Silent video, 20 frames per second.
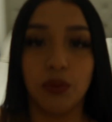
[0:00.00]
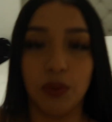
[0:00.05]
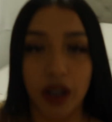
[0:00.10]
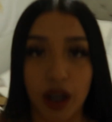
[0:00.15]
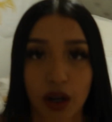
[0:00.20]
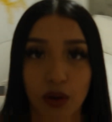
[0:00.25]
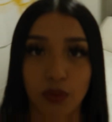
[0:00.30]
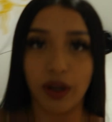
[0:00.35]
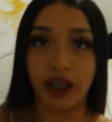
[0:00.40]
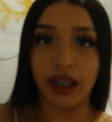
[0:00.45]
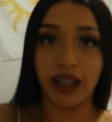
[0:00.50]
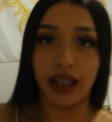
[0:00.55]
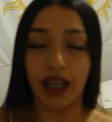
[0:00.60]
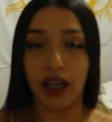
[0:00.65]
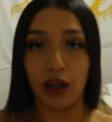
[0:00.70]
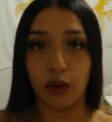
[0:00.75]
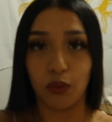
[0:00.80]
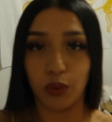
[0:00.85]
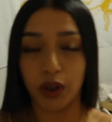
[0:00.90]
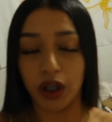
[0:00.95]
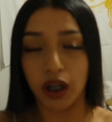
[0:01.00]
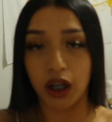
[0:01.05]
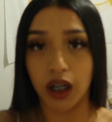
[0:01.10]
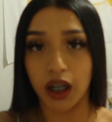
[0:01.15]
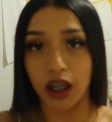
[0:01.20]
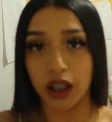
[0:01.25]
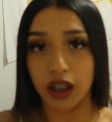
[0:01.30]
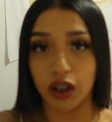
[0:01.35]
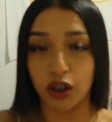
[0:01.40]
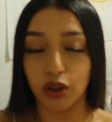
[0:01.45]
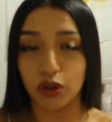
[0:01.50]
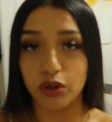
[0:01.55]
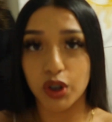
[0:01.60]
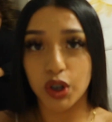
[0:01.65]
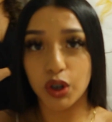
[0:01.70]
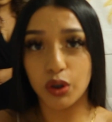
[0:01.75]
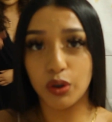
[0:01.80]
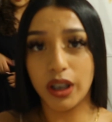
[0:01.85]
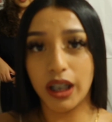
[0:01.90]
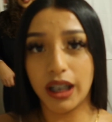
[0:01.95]
we are ready and we are going to go
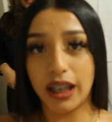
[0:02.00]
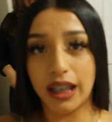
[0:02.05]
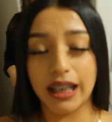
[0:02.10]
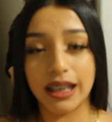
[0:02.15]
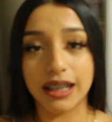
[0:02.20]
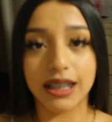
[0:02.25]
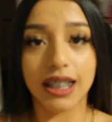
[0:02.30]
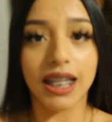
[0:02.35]
to the quince.